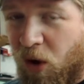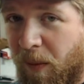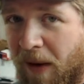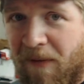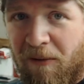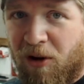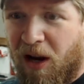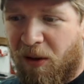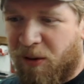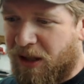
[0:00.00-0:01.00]
One of my favorite
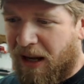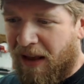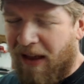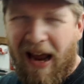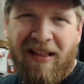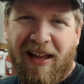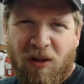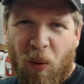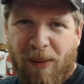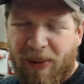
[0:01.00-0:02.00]
colors. That I, I
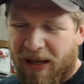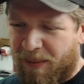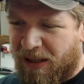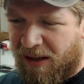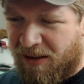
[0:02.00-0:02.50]
like the white pickups